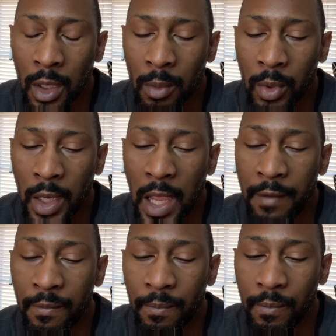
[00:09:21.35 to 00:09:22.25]
When I
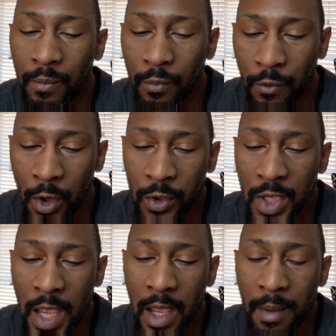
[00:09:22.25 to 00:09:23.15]
first
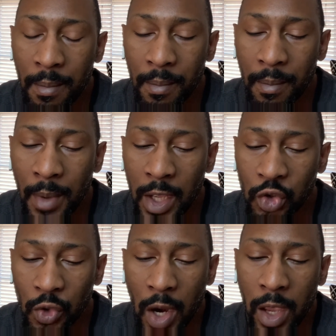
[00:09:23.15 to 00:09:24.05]
had my
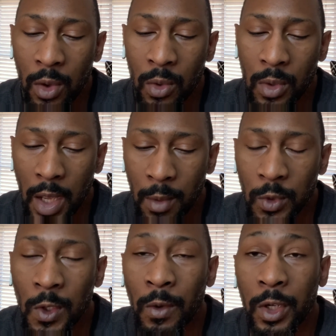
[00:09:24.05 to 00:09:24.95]
trial, I
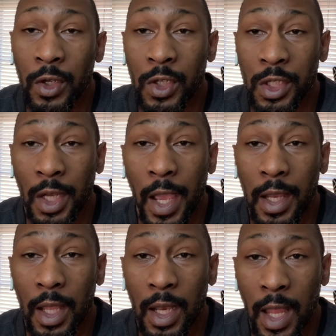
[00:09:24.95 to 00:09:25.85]
was on here just like
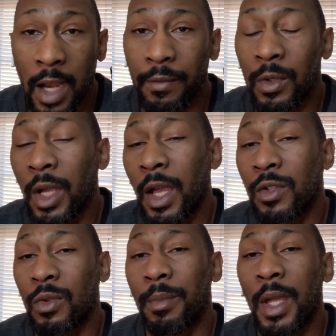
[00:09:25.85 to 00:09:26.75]
a lot of you guys
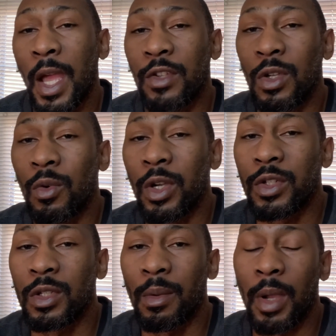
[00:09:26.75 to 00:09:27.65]
who have been asking
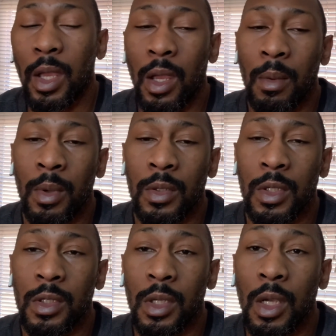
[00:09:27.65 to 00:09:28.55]
questions in my comments.
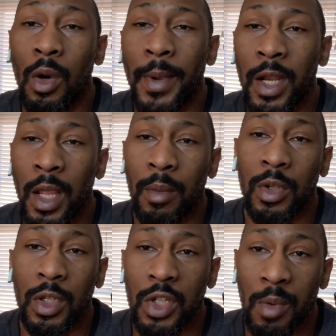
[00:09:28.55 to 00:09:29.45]
He go by the name of
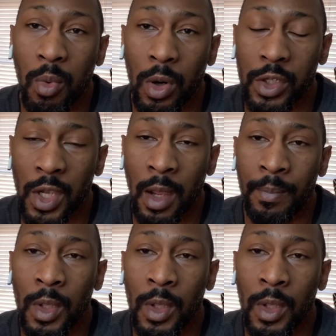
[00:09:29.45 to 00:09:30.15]
DJ Porkchop.